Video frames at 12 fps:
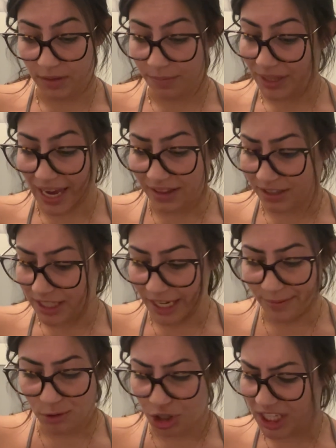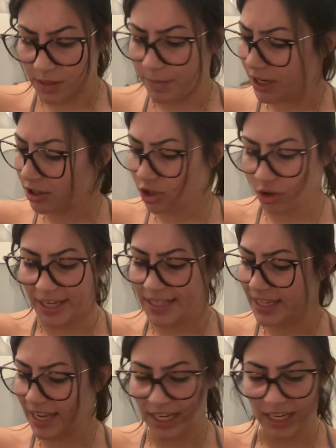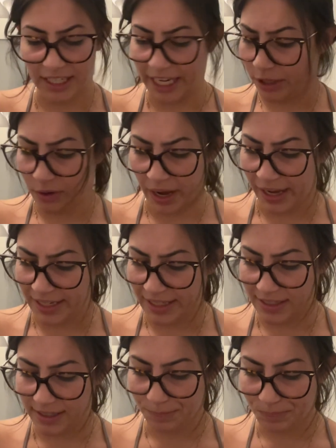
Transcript: but they had the same transparent gray skin and yellow eyes.